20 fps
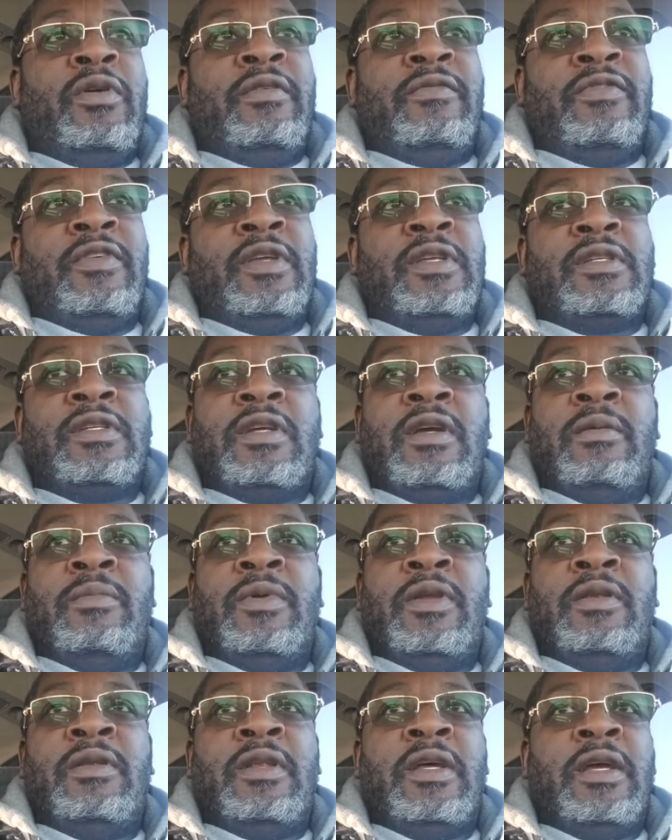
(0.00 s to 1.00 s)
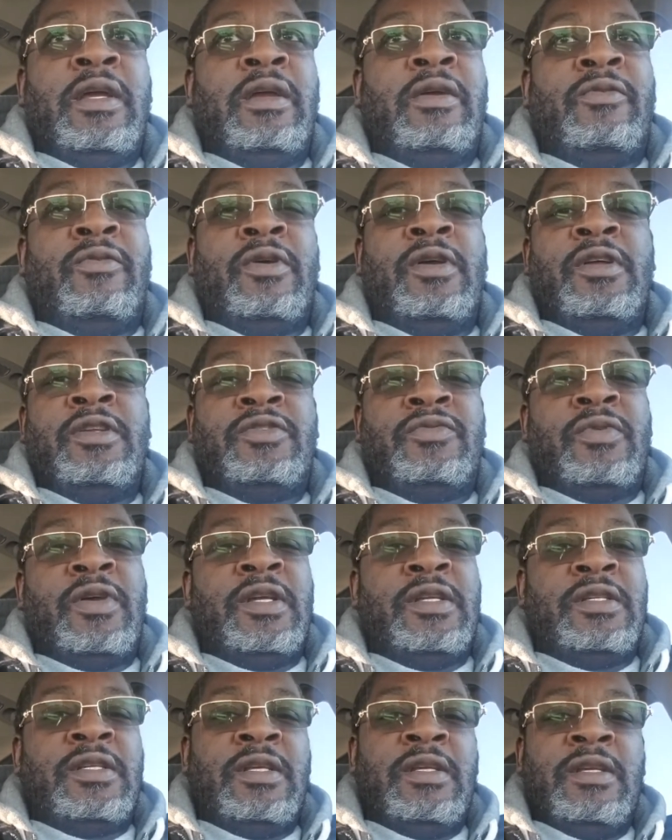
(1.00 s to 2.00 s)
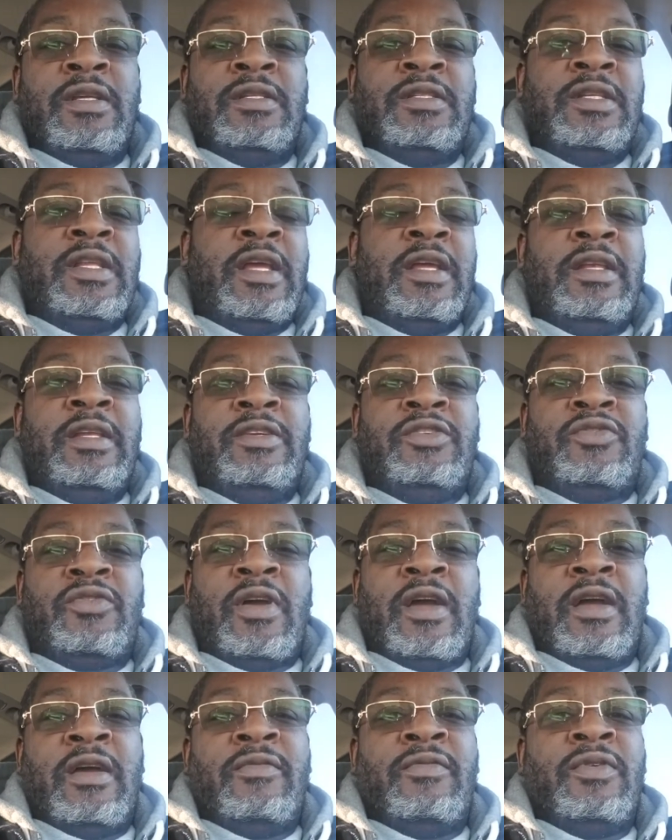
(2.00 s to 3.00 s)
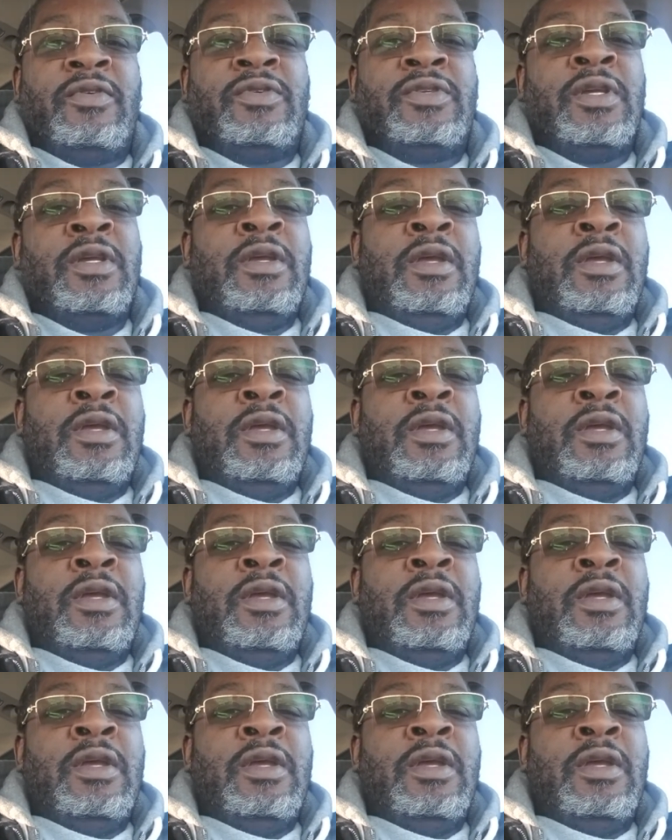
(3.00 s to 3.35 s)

events coming, like grudge races, daily drivers,